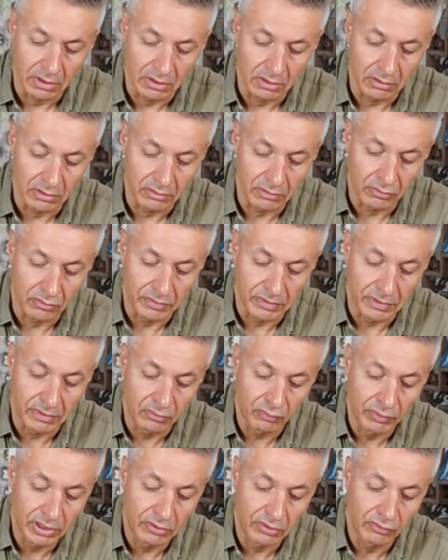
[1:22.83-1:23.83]
So this
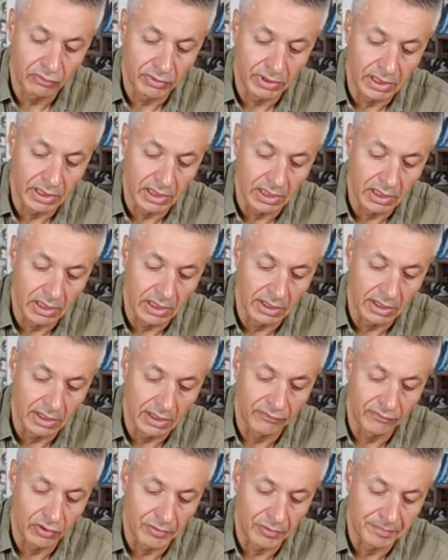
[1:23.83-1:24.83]
week we have
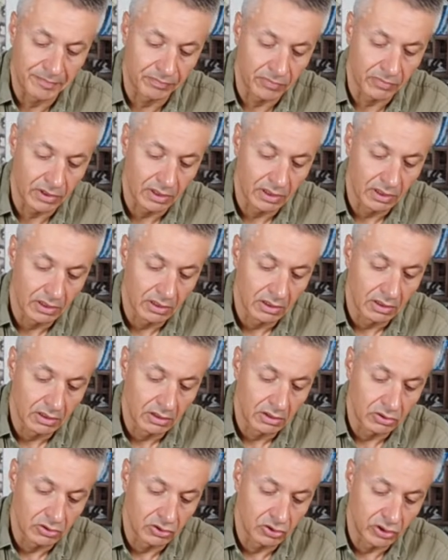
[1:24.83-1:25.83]

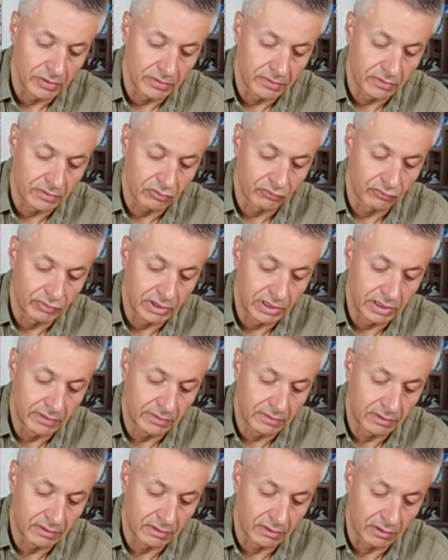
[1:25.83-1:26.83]
just
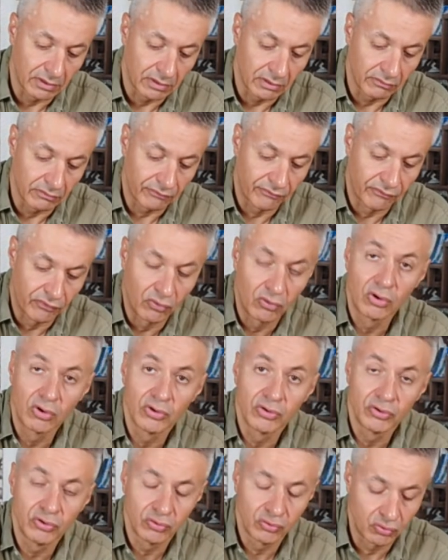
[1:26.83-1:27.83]
released 4
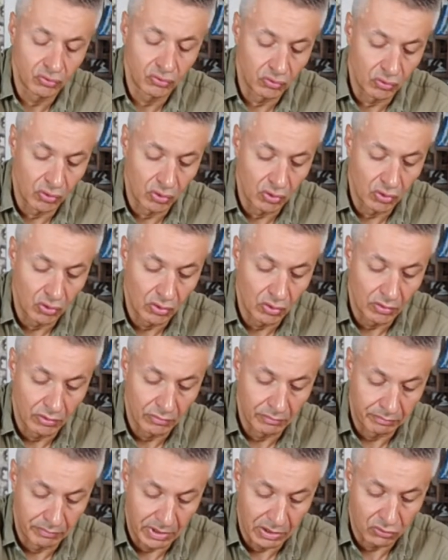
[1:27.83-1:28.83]
new
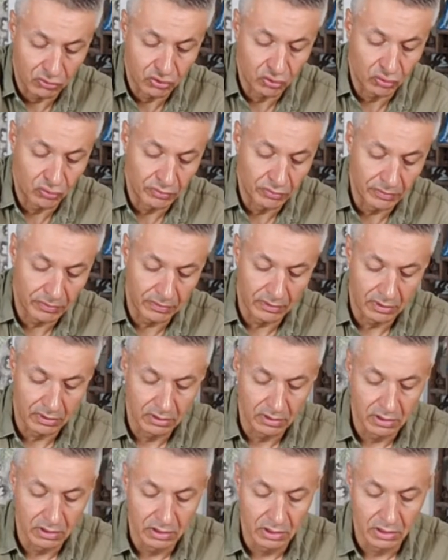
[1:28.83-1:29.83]
baozongs
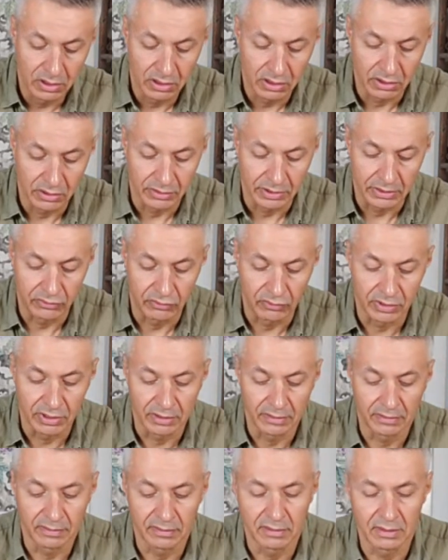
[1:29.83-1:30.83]
that you can
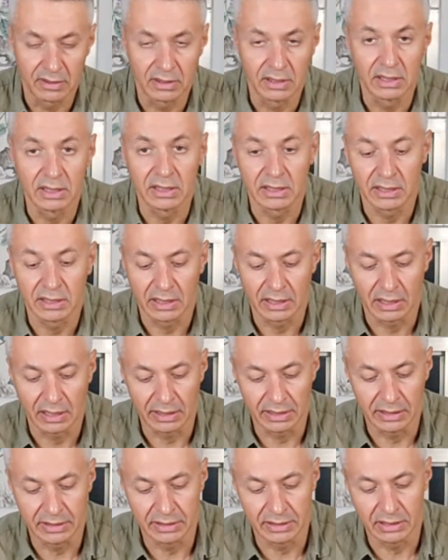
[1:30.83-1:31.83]
see
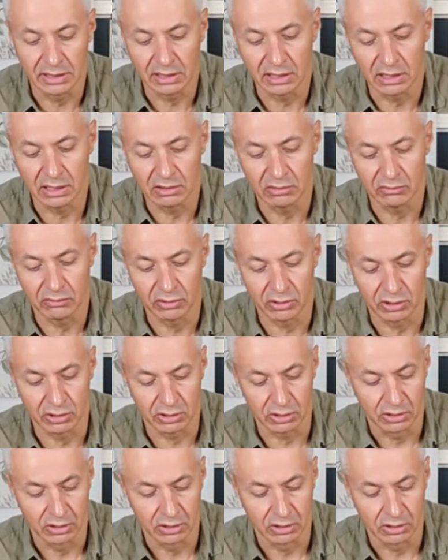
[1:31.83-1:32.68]
in our